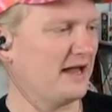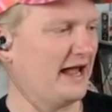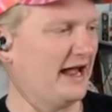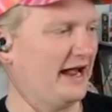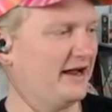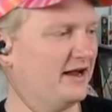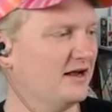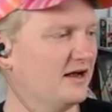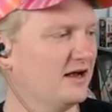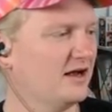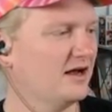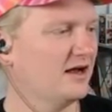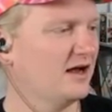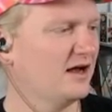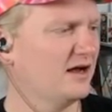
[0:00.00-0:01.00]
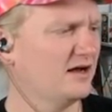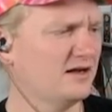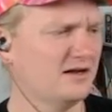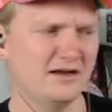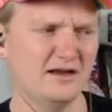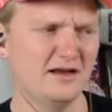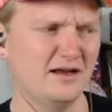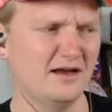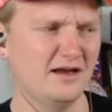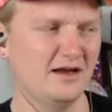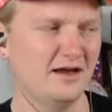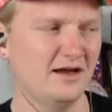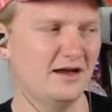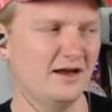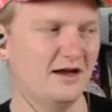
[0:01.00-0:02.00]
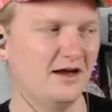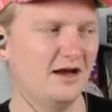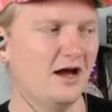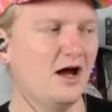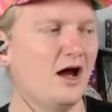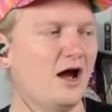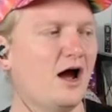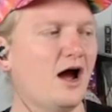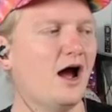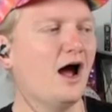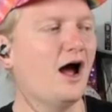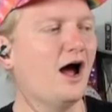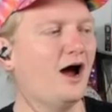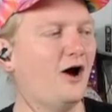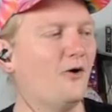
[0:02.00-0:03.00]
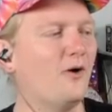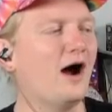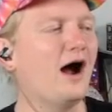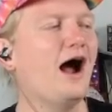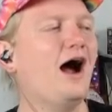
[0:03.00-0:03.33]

All right, now get you 1 can of crescent rolls.